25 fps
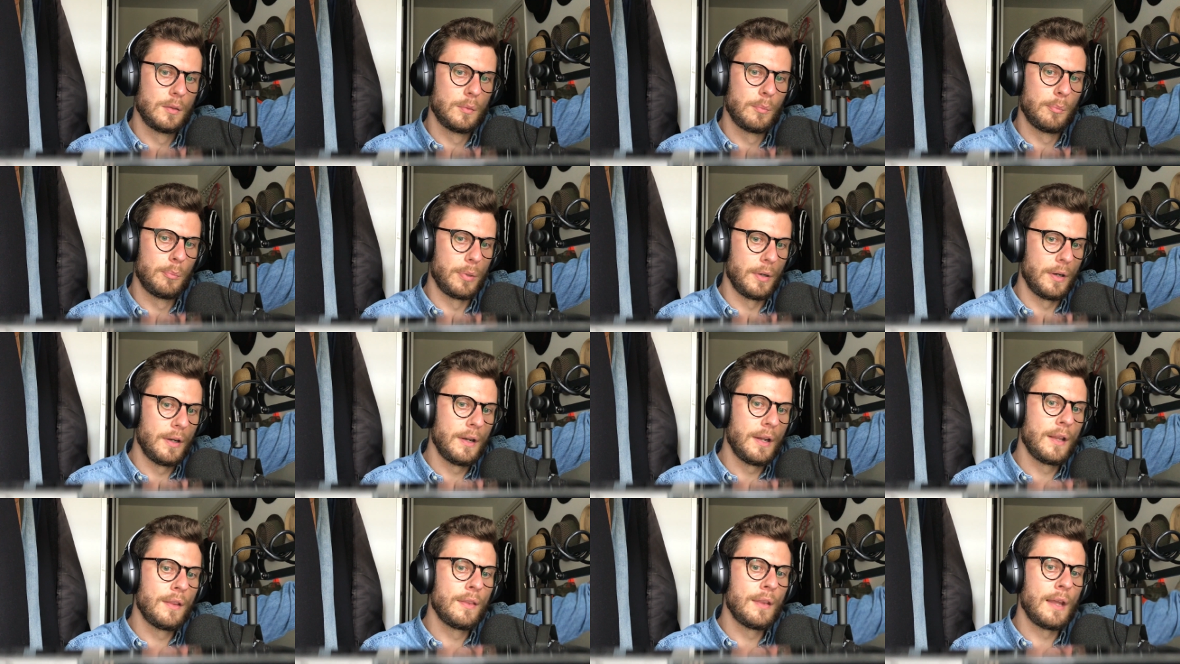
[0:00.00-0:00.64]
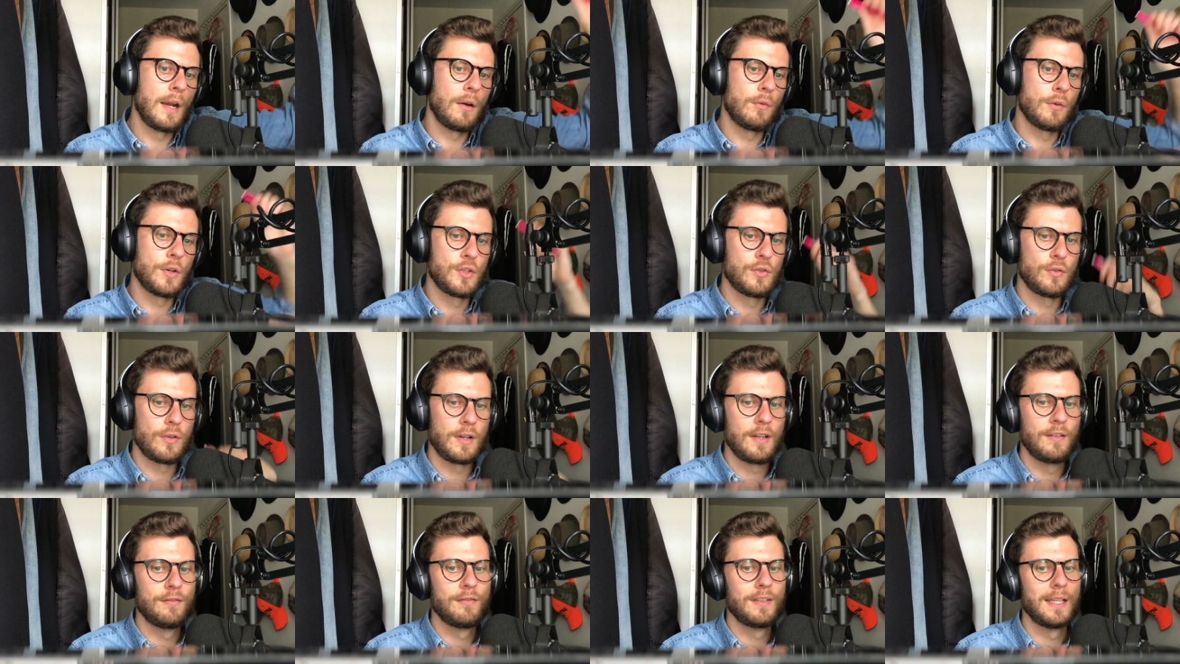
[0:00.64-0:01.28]
put in that
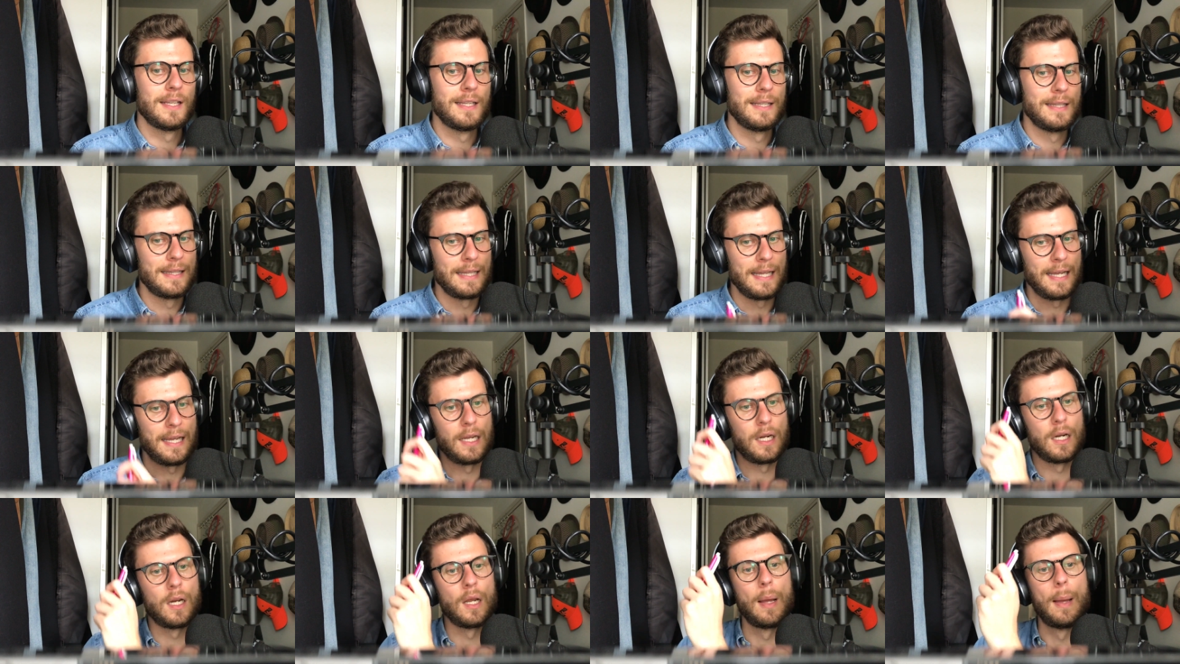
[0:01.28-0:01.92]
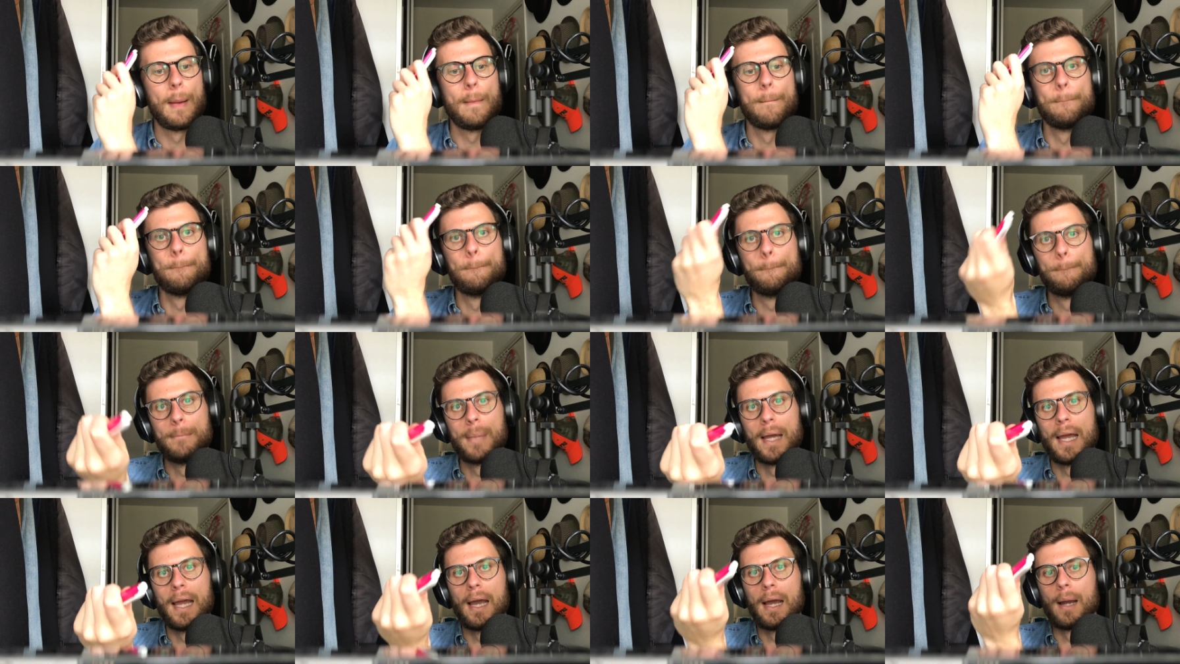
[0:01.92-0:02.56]
retrieved date.
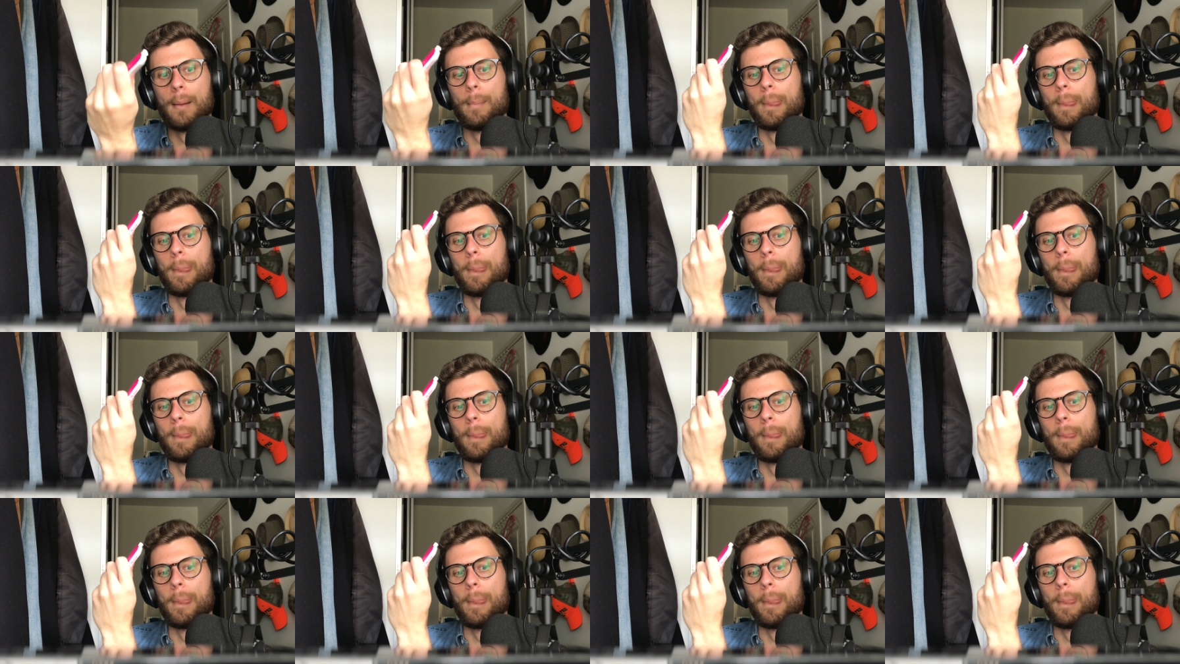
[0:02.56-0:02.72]
Bam.